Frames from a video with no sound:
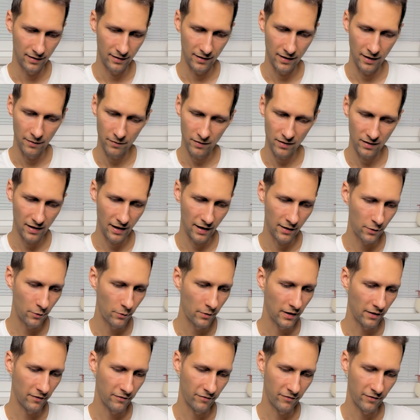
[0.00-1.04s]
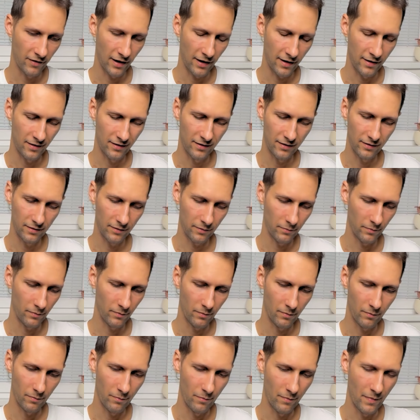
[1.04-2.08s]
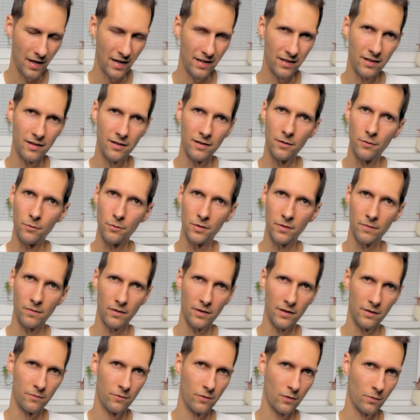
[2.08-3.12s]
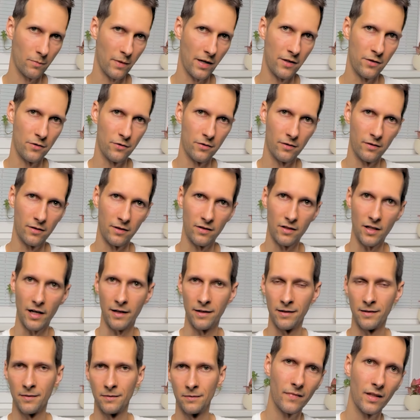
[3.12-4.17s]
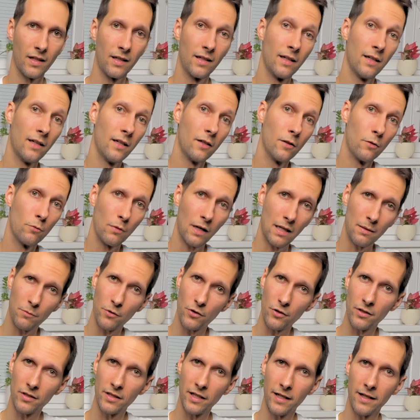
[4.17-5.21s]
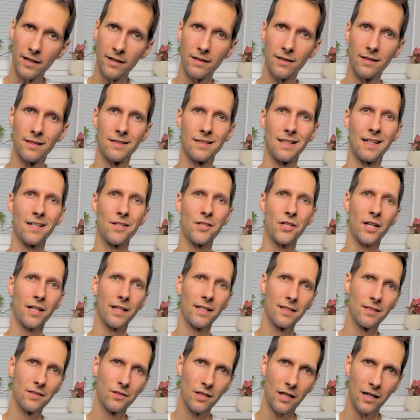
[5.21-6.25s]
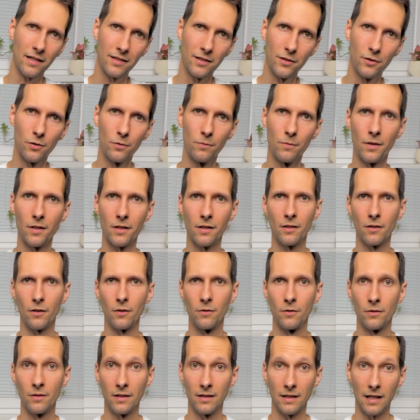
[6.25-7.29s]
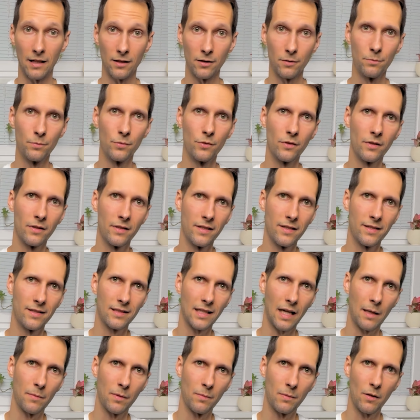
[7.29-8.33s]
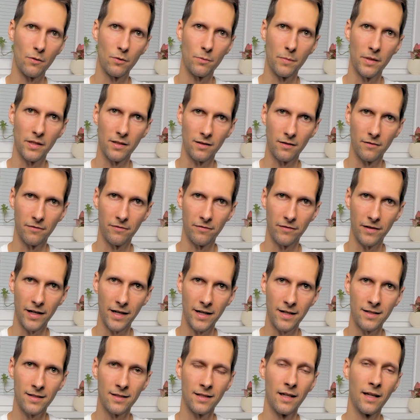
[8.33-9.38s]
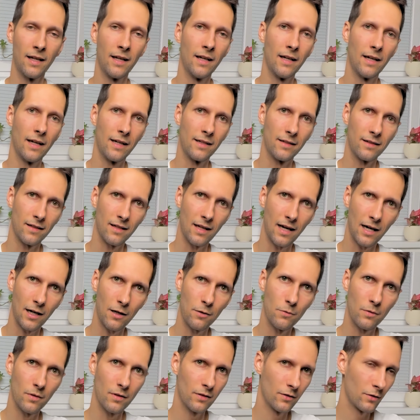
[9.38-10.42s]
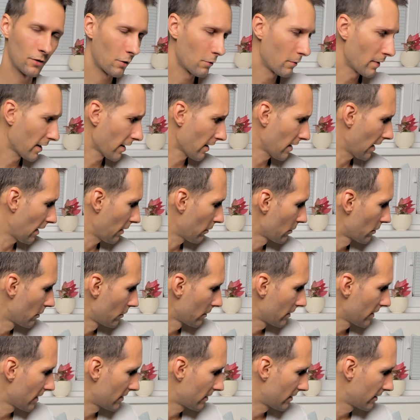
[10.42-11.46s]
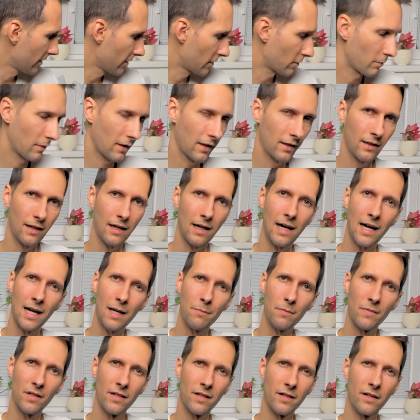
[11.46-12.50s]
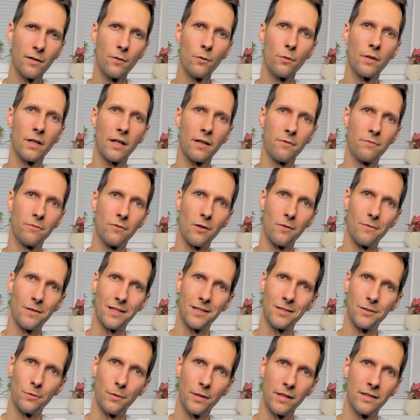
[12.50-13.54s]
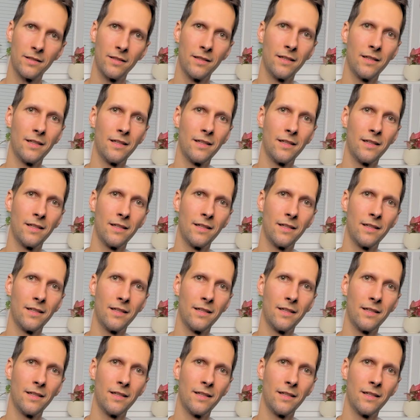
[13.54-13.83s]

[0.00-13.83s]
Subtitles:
Even then you can find many useful information in there. One more thing, Salchak has started to work on another book, this time about mineral fakes, and now, knowing how good is this one, I'm really looking forward to it.